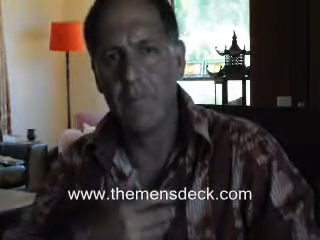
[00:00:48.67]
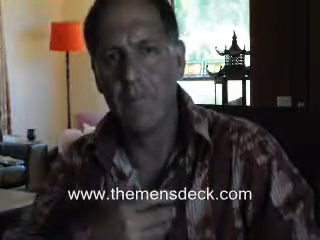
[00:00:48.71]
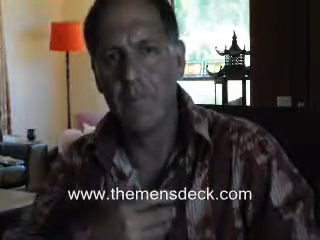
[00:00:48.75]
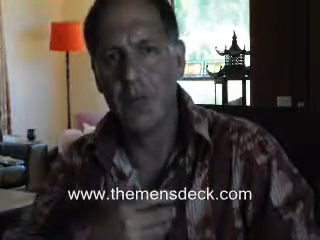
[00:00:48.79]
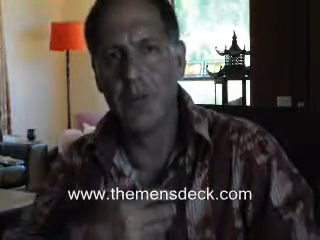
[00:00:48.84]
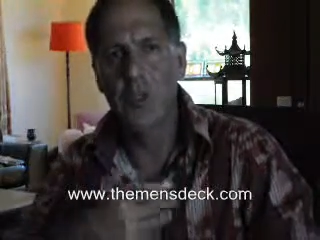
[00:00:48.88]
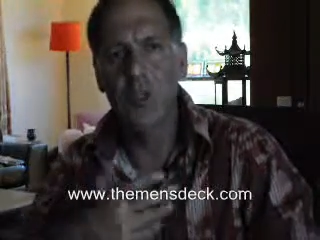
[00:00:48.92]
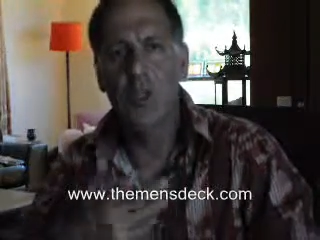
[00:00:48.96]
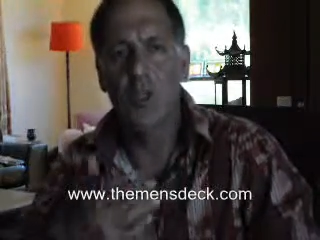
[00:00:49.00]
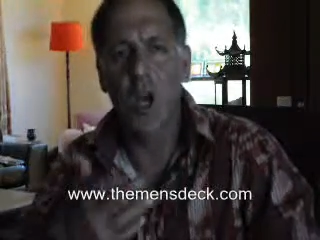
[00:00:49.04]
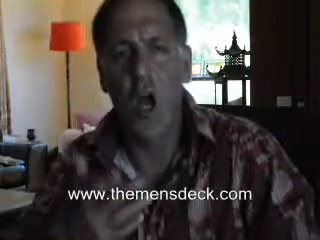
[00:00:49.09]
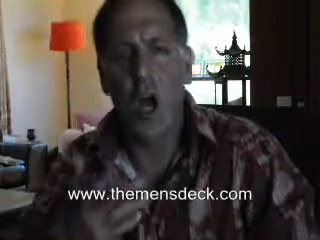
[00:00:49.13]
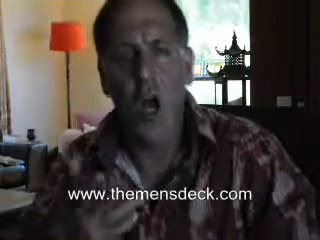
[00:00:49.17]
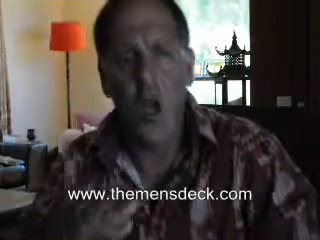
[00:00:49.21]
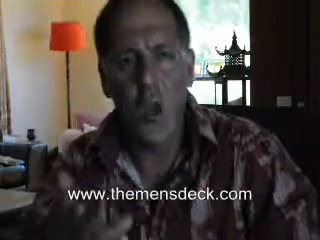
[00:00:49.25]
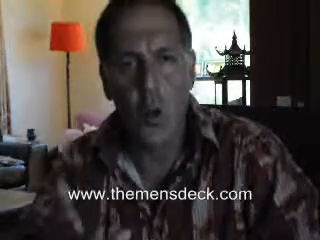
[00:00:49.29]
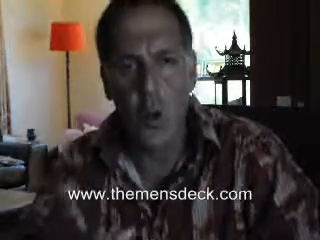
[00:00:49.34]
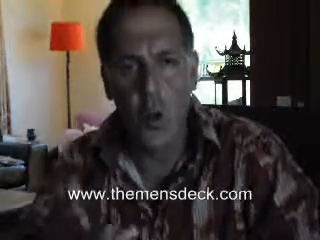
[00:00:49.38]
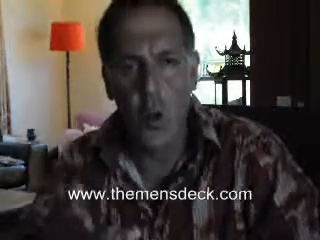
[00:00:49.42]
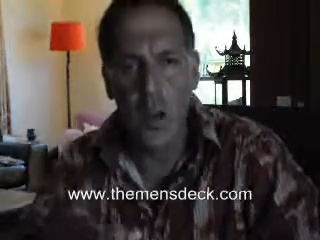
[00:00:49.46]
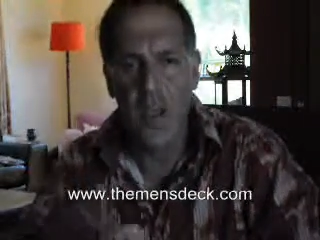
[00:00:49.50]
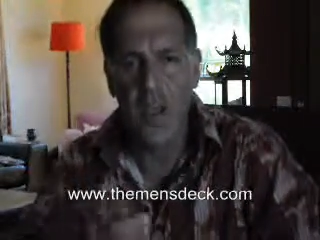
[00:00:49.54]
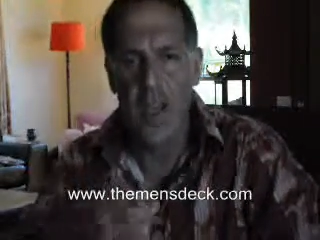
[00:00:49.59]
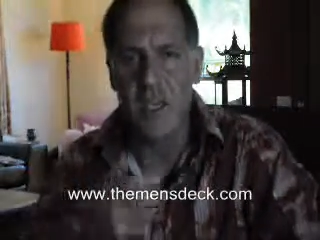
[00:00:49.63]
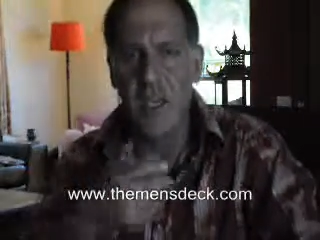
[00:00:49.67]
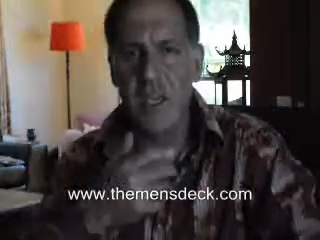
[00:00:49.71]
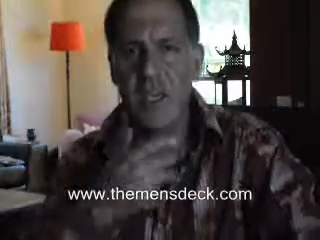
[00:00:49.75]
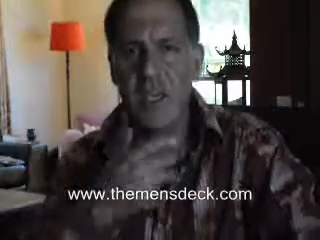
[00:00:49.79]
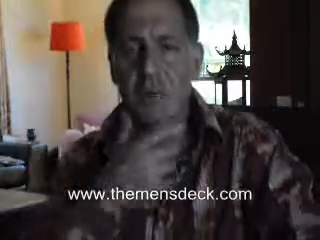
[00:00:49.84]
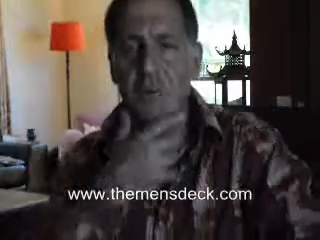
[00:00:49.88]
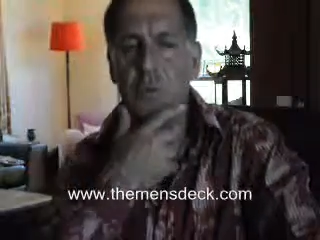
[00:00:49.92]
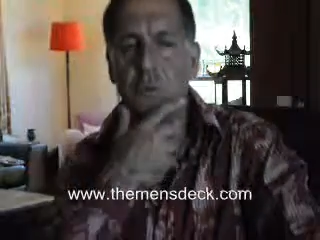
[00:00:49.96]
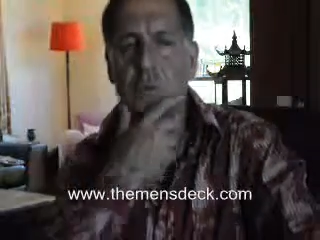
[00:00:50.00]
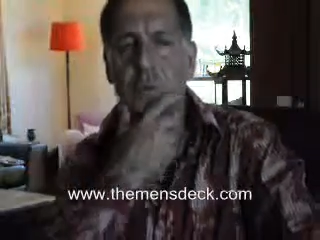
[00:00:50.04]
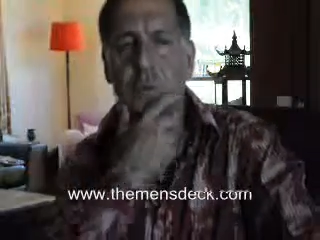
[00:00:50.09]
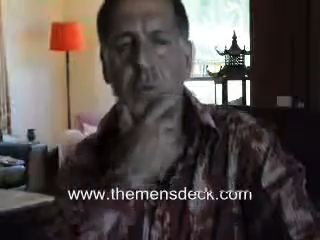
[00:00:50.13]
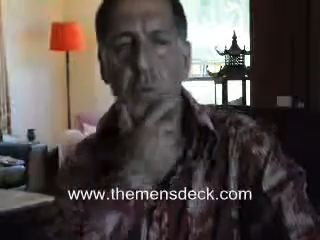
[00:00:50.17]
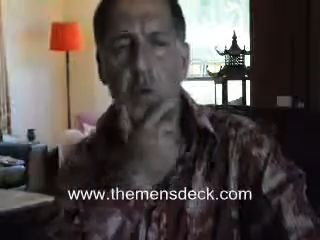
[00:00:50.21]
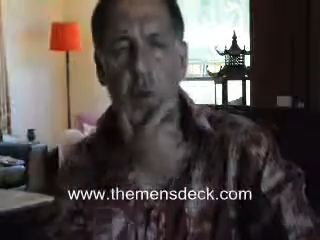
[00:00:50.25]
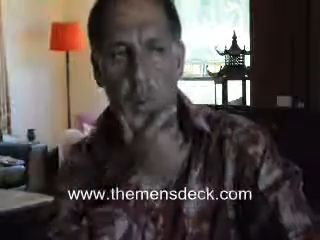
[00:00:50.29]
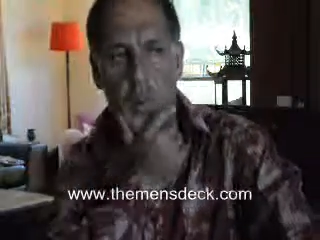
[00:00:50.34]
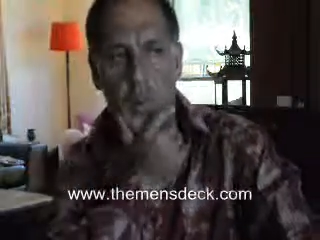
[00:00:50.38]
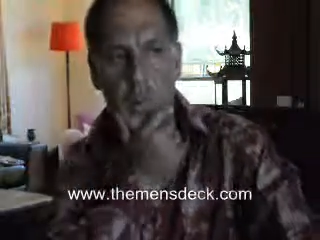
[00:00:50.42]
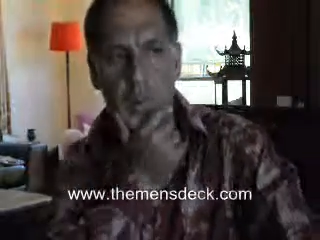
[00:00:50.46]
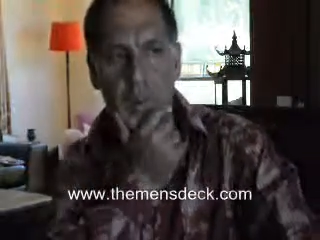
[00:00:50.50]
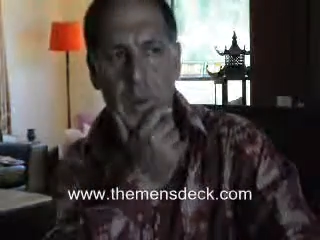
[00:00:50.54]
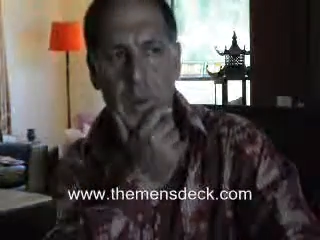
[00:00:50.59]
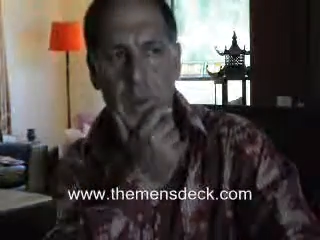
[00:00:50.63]
shy away
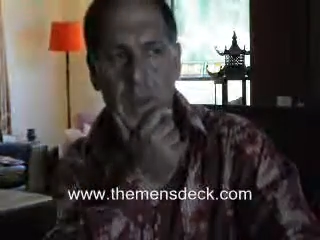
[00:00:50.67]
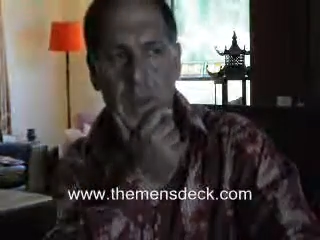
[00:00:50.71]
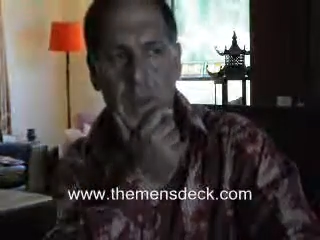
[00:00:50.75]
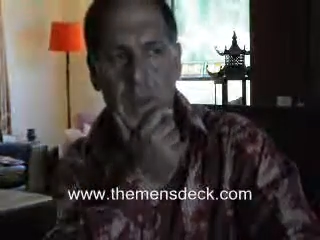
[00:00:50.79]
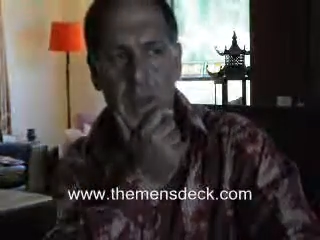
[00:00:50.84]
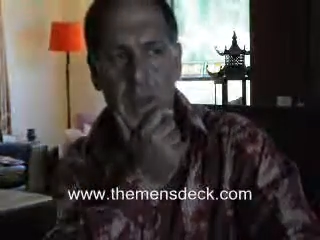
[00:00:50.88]
from